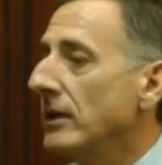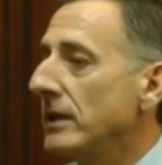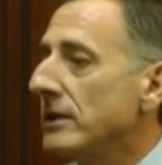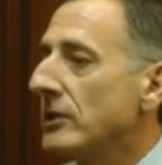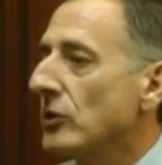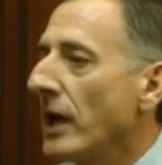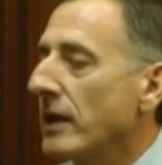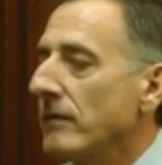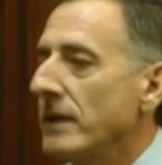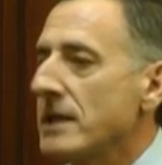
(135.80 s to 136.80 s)
could to try
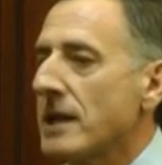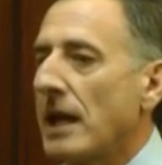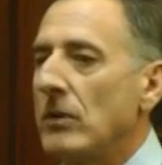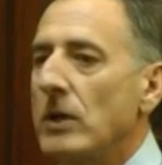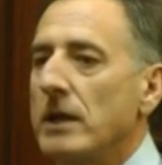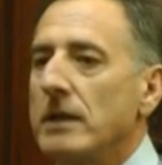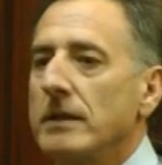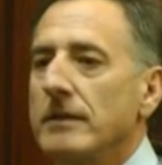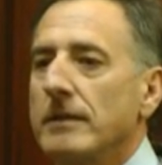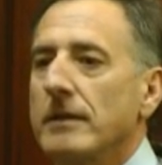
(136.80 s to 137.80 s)
to convince anyone
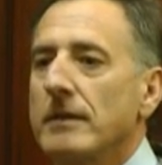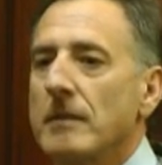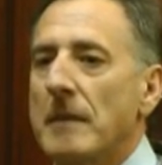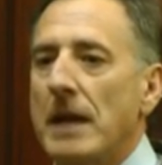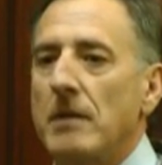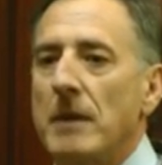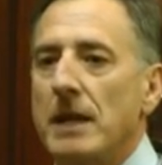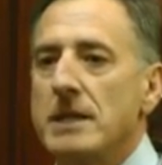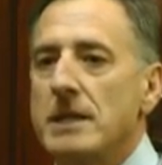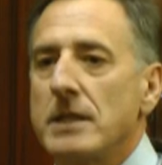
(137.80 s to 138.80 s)
in the many,
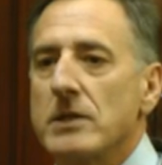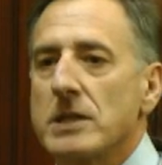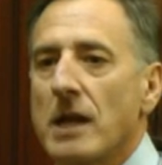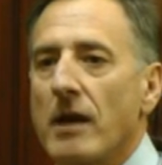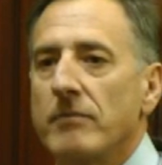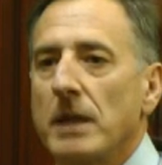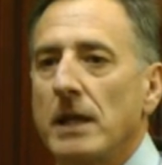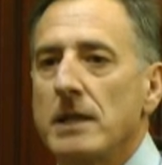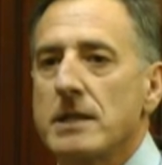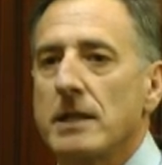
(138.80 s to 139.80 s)
many senior staff
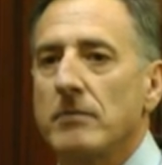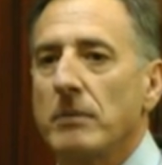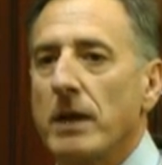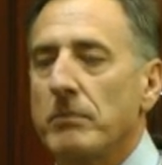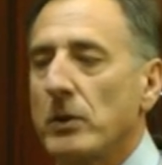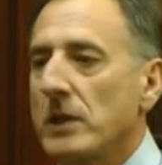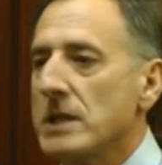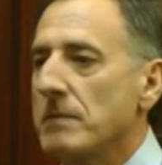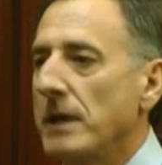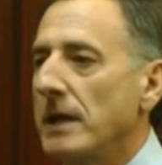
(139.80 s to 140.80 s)
meetings that Beth
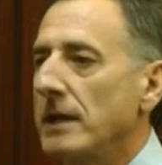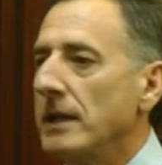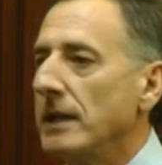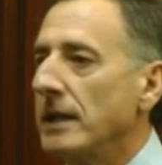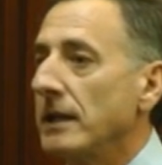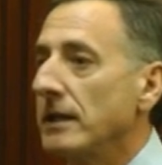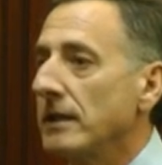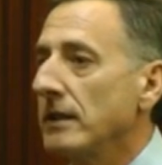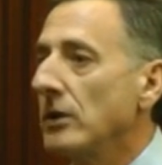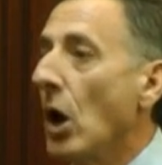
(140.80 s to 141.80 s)
participated in that
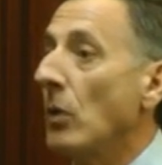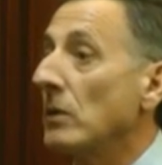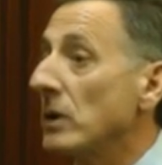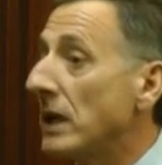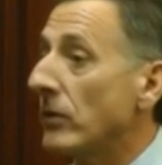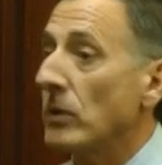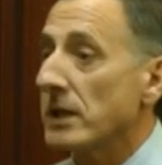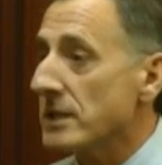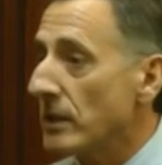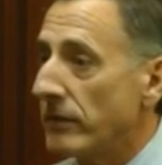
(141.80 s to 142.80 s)
no one would ever
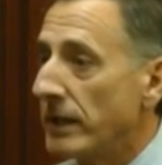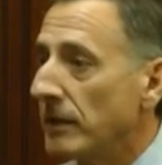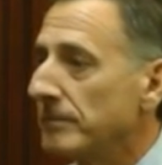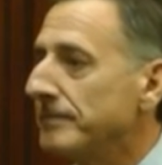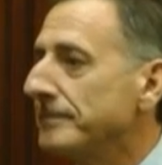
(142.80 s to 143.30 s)
want to serve here.